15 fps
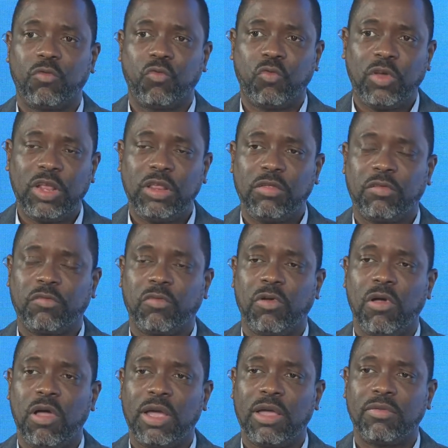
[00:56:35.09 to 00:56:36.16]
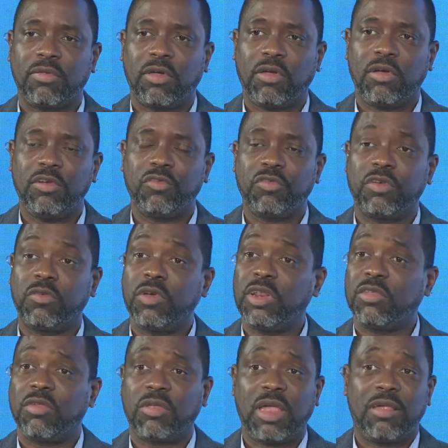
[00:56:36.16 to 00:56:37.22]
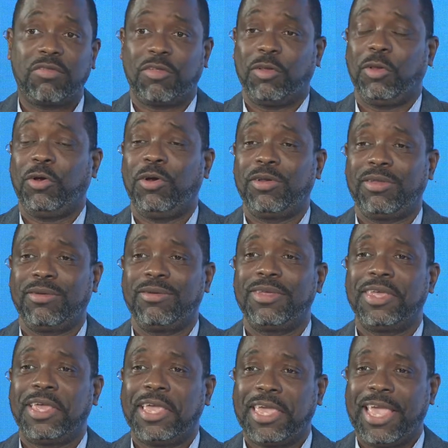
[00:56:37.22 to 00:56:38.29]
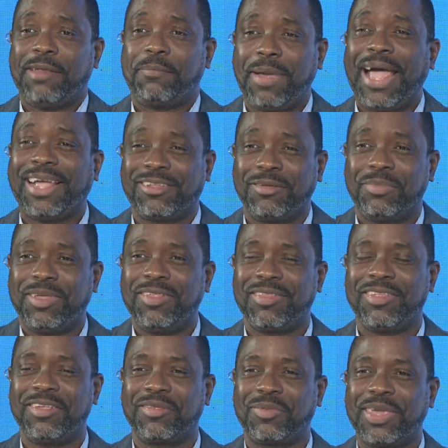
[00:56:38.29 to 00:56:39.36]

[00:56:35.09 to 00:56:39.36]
really strong as the country really just has to learn to get back to business.